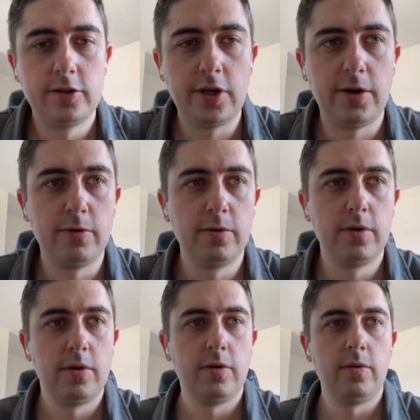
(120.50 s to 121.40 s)
So
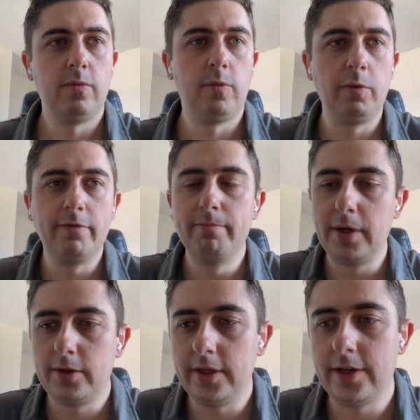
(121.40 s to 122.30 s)
what we
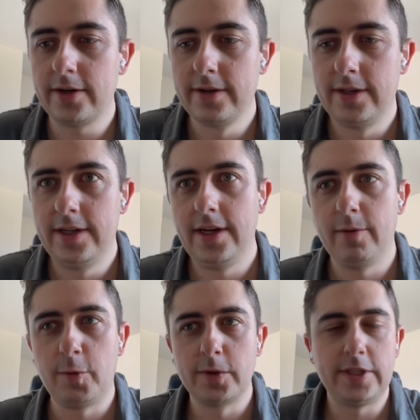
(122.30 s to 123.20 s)
built here
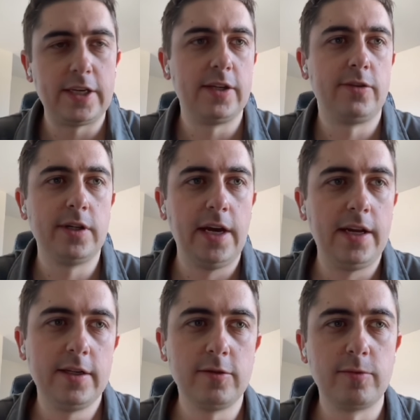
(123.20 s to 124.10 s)
and what we're taking a look
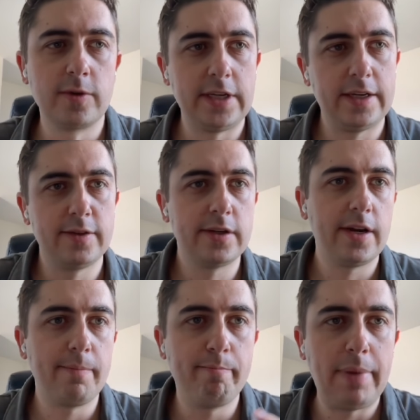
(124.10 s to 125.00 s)
at is we're taking a look
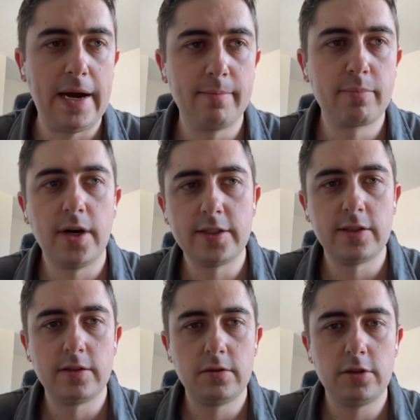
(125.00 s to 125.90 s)
at a
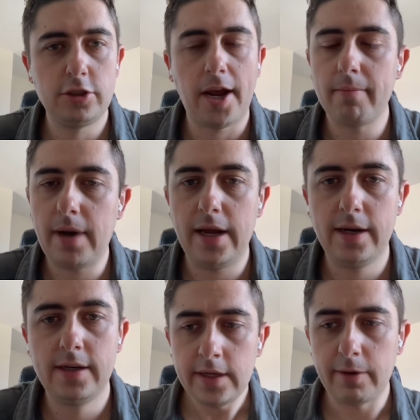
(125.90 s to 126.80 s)
Botpress
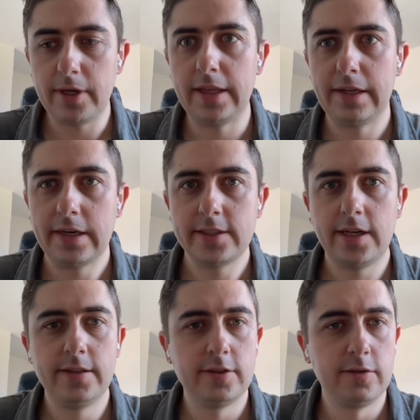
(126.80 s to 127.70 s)
chatbot. Now, again, like I
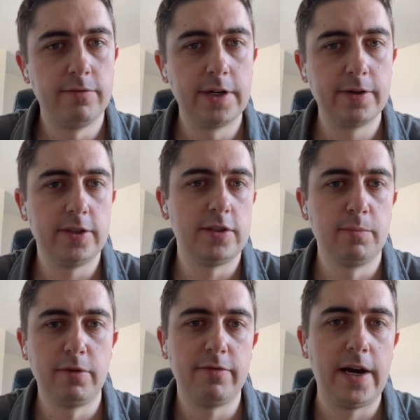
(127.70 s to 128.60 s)
said, this is a very
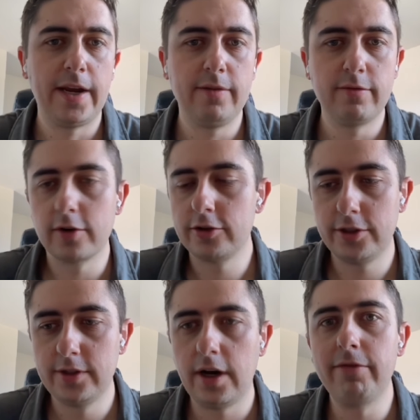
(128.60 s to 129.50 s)
simplified
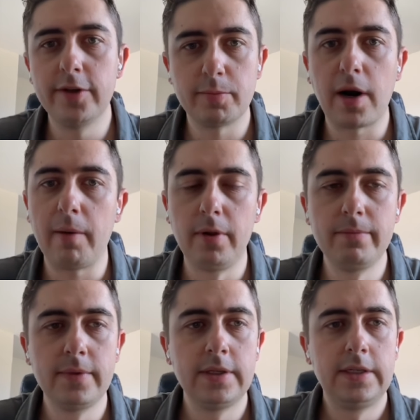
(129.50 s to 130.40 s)
version of this
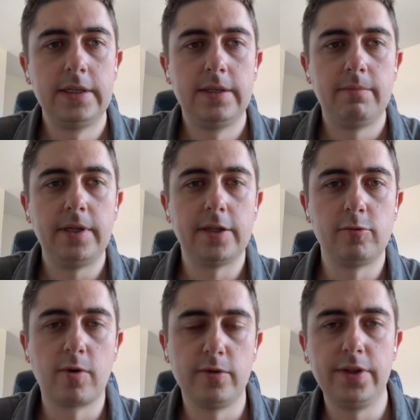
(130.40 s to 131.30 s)
problem
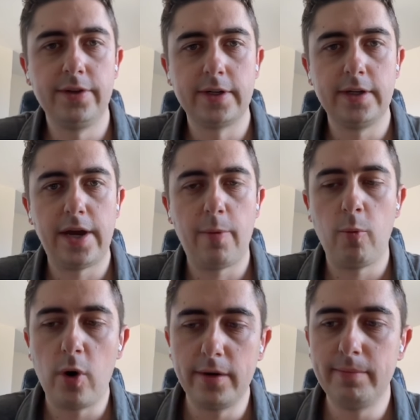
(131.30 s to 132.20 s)
because we're only looking at
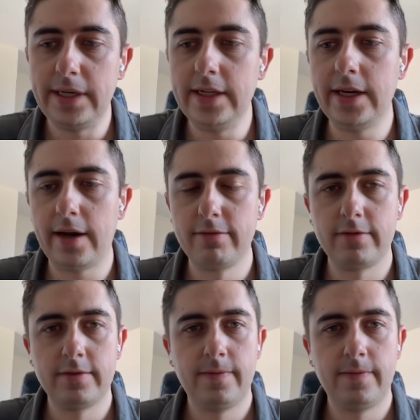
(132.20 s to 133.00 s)
one PDF.